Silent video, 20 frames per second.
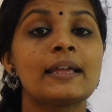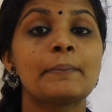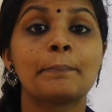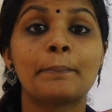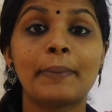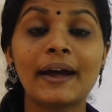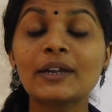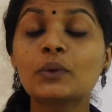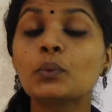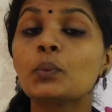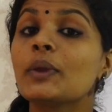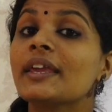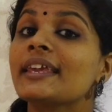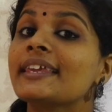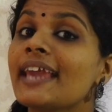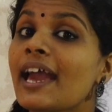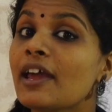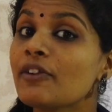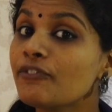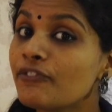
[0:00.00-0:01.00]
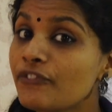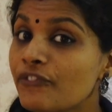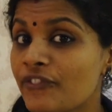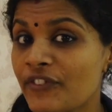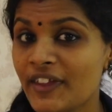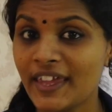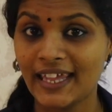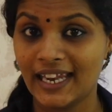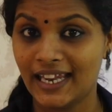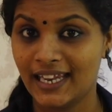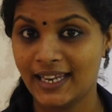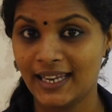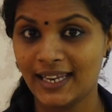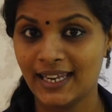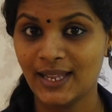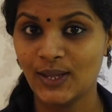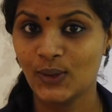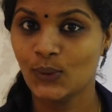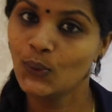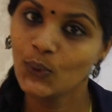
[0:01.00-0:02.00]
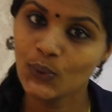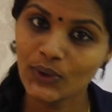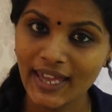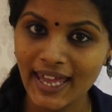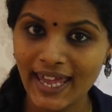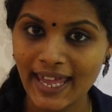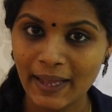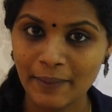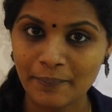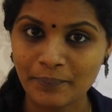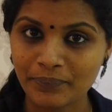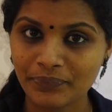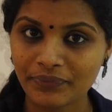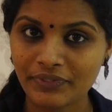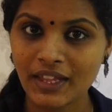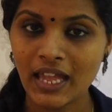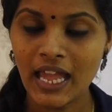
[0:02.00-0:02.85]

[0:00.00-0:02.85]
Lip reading: but we can feel. Okay.